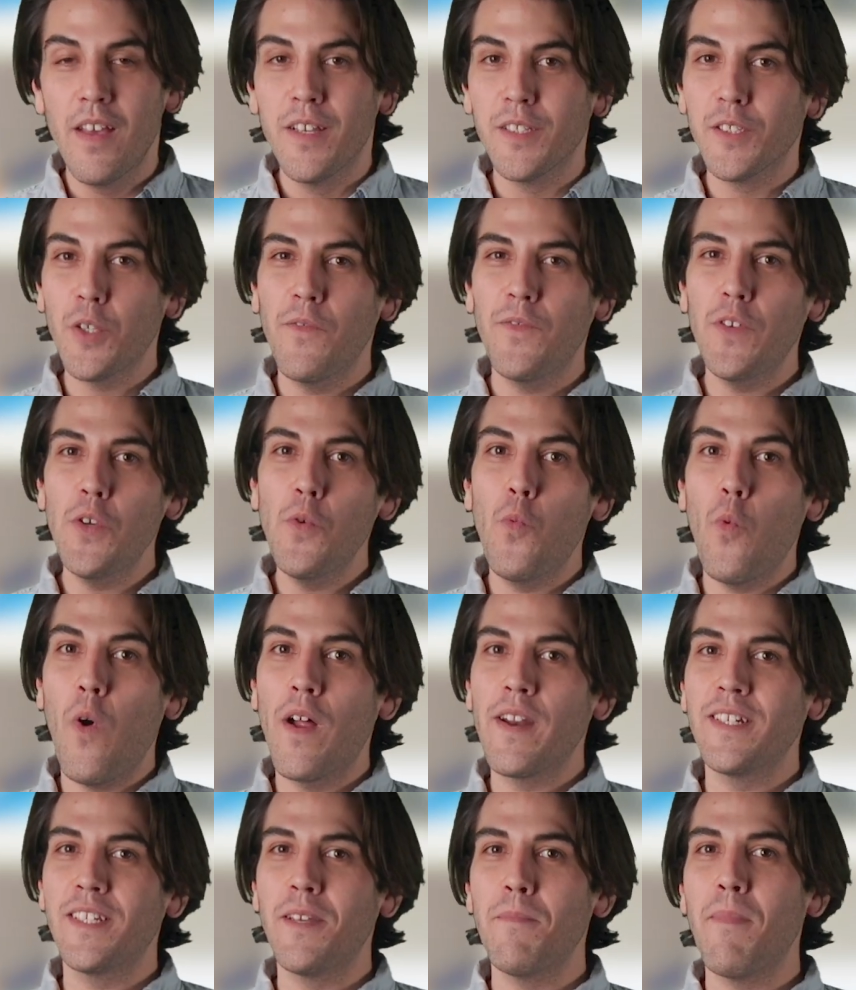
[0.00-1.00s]
So if you
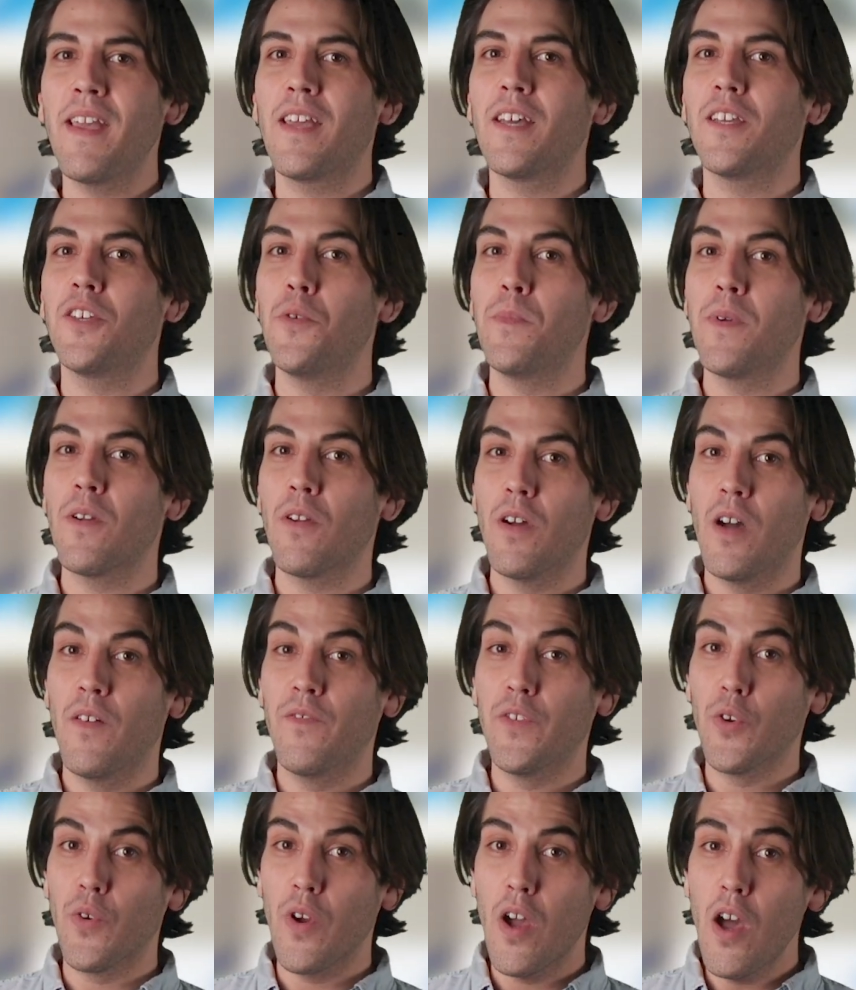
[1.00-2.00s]
wanted to make a Humira
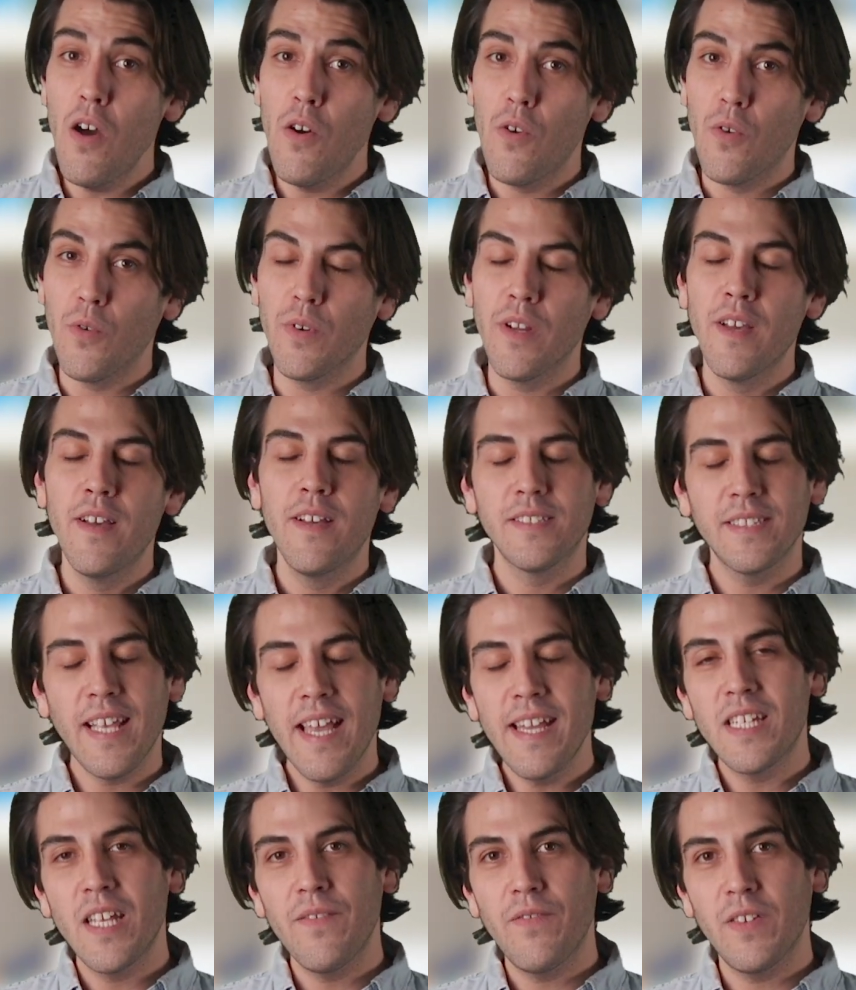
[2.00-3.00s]
of your own,
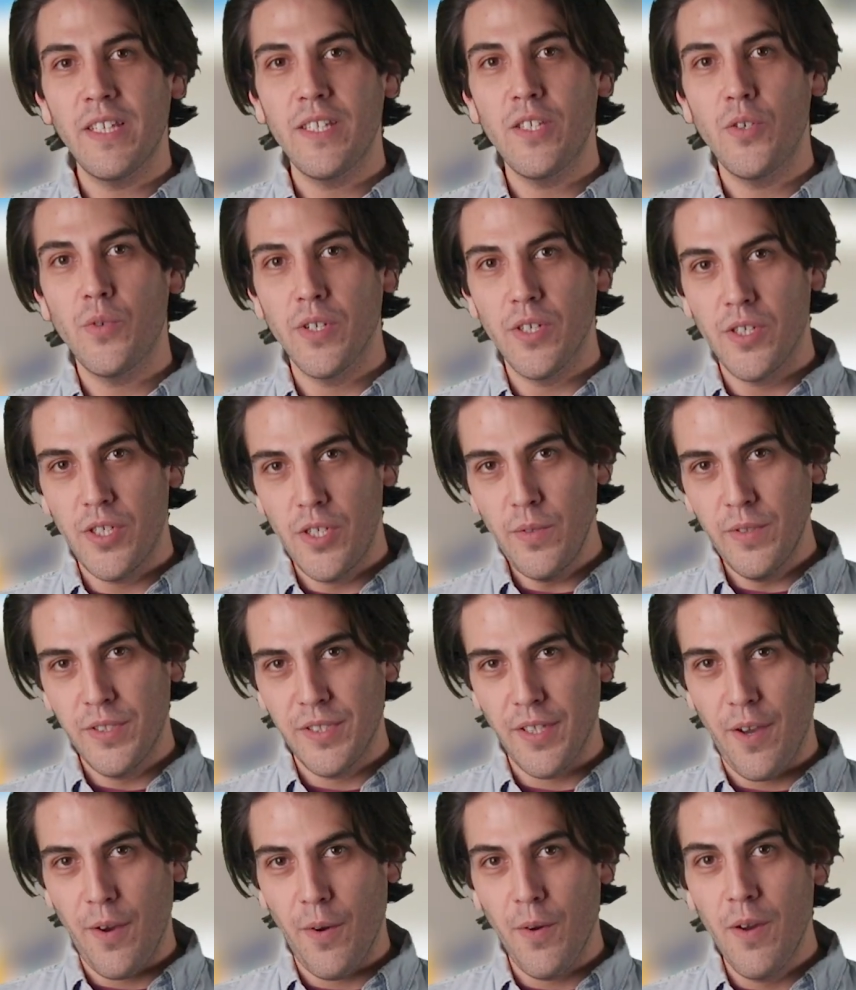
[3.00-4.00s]
scientifically you could do
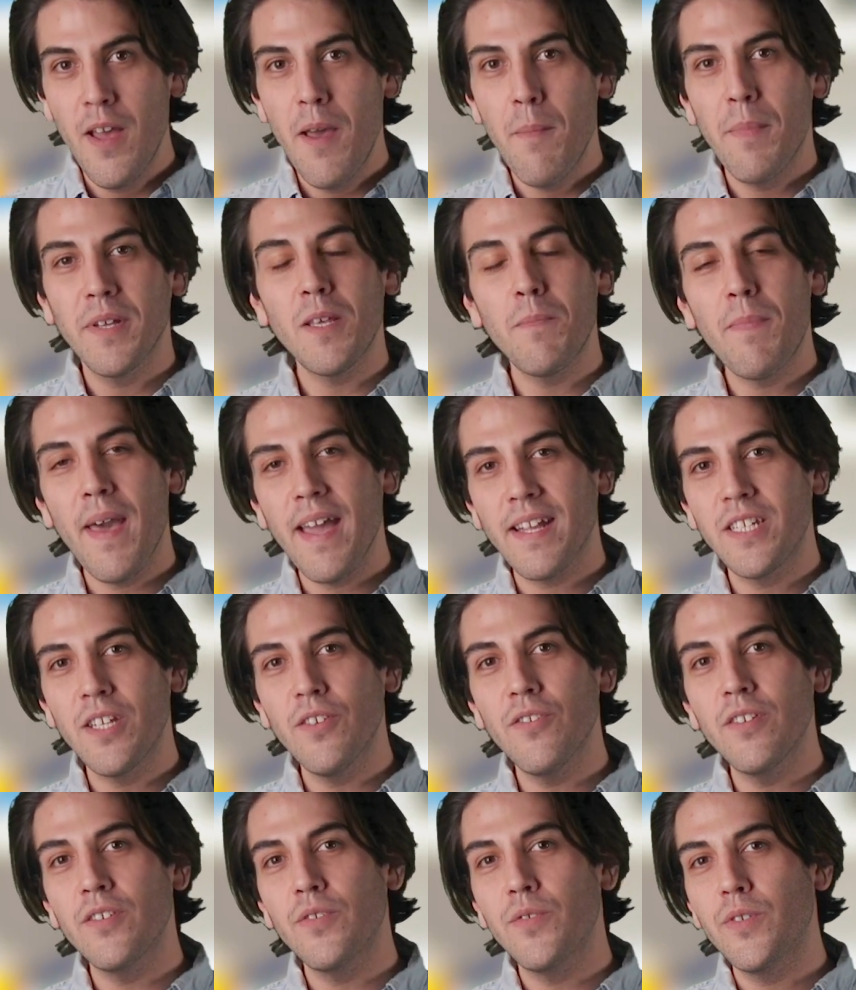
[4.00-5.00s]
so, but the
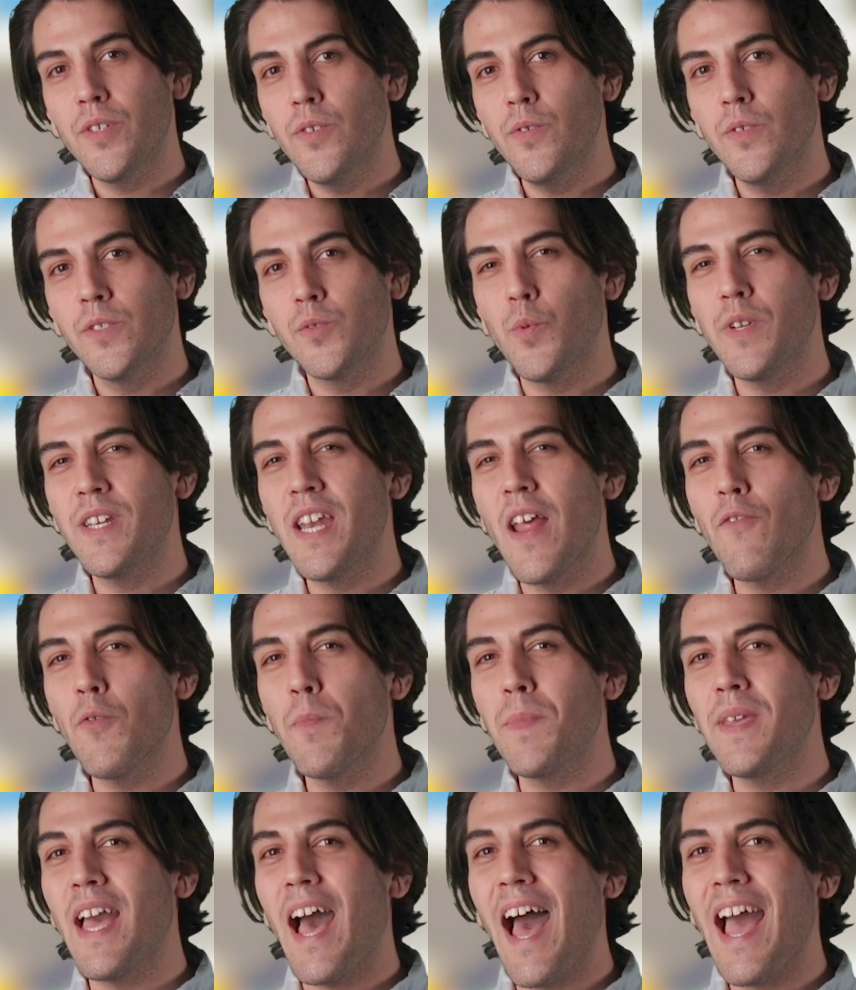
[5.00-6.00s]
bacteria you use would never
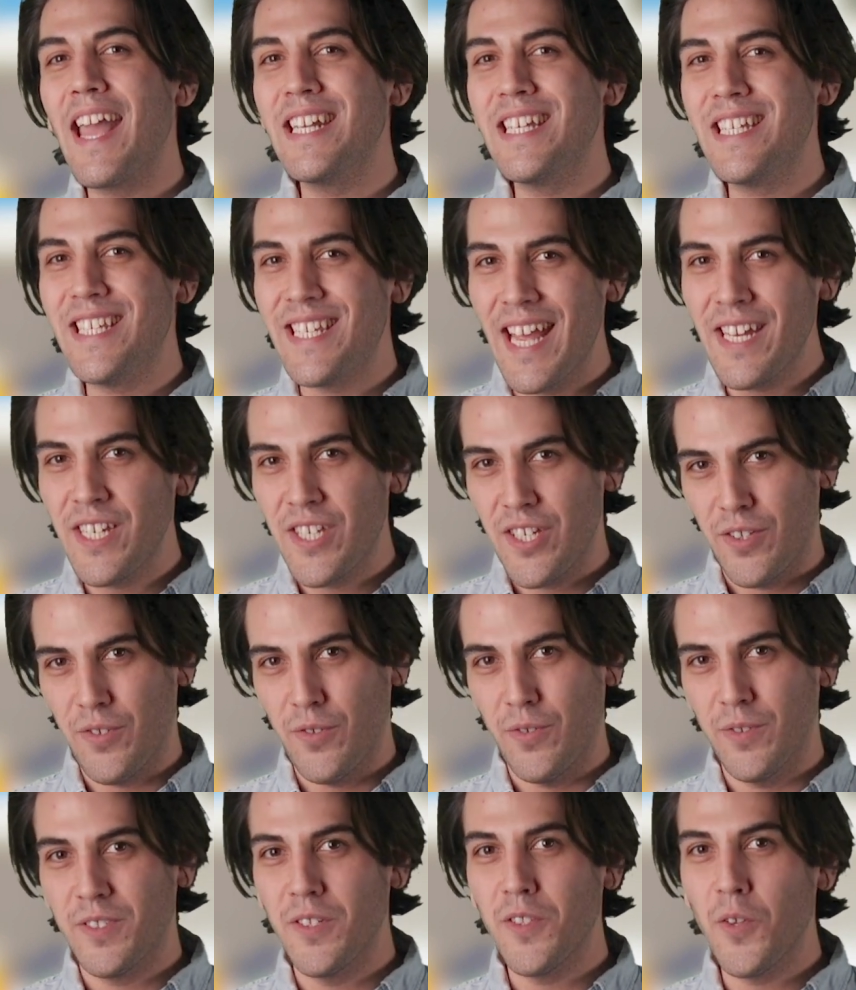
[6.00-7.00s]
be
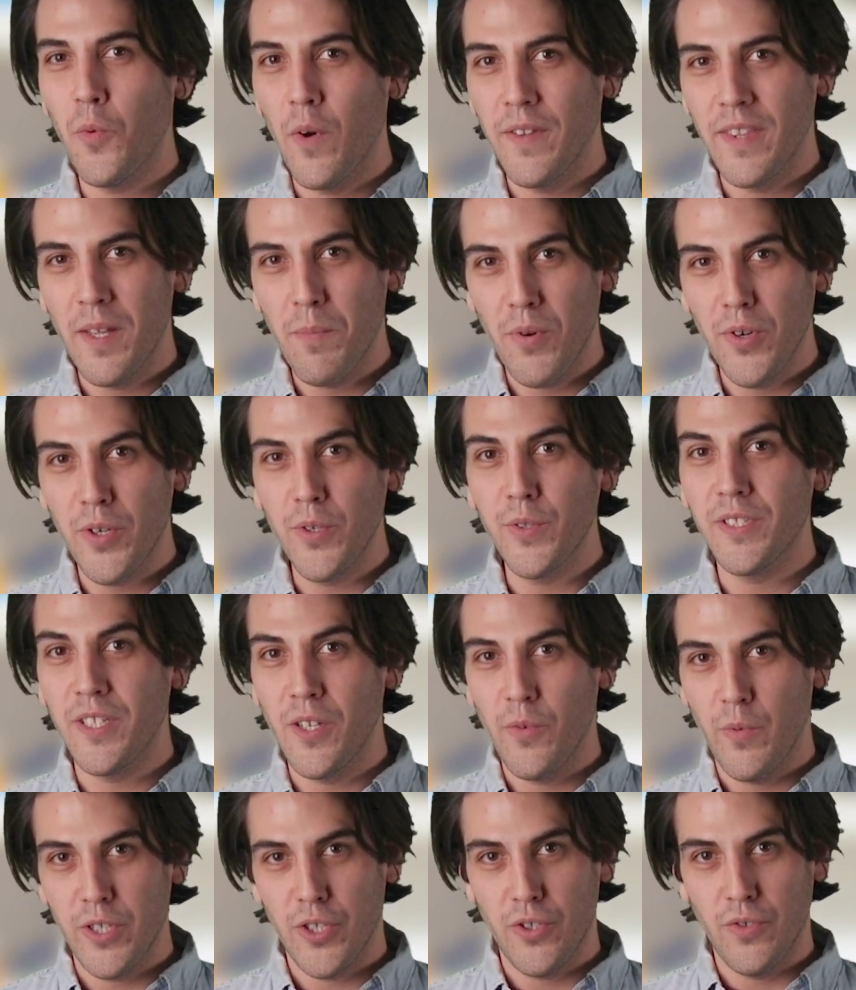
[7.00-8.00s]
identical to the one that produced
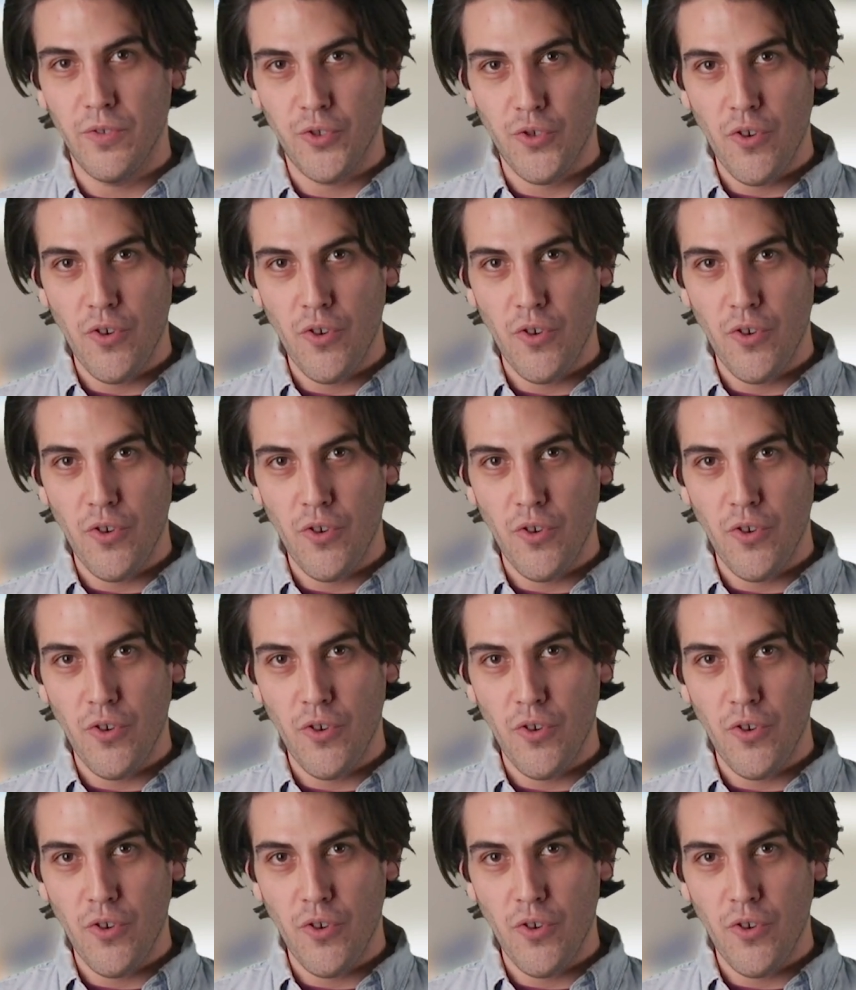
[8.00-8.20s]
the original